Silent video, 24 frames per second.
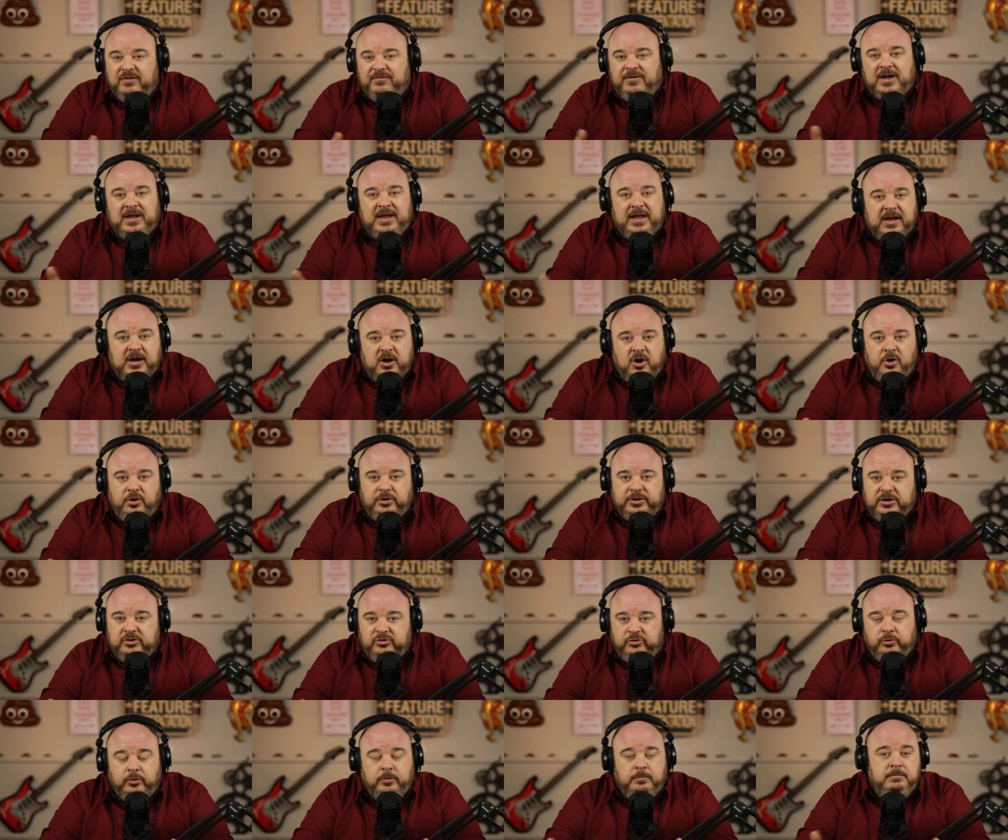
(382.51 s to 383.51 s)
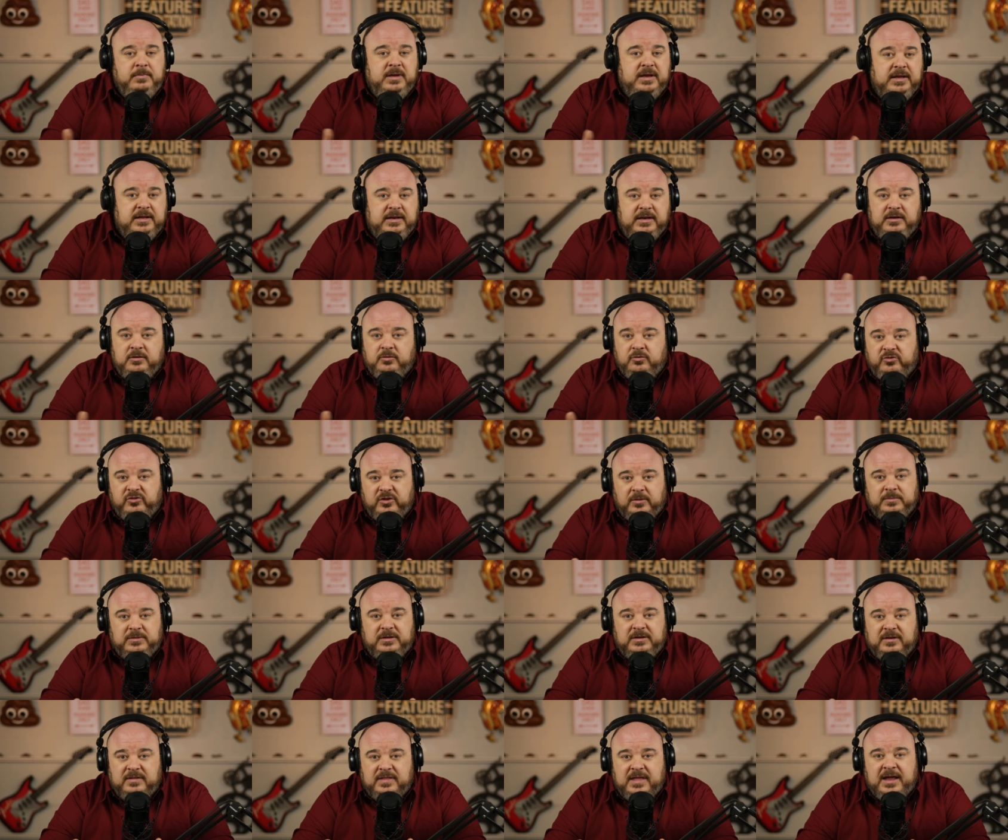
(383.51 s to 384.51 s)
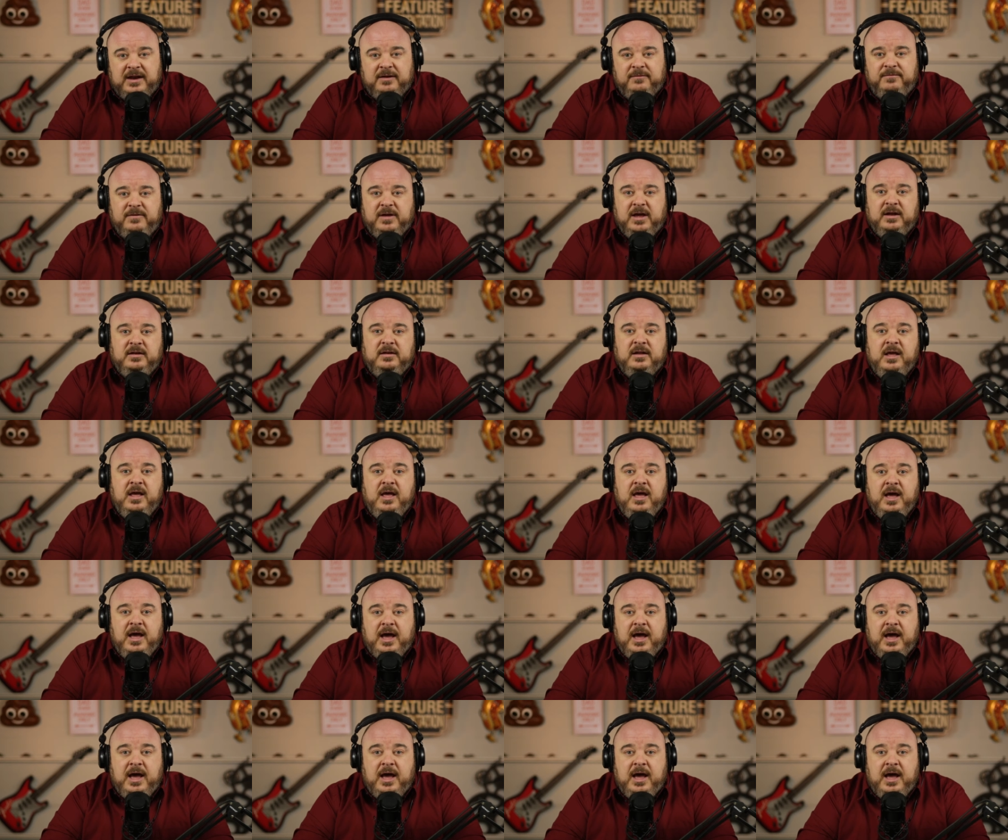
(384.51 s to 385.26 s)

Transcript: If I get called into a meeting or something to that effect,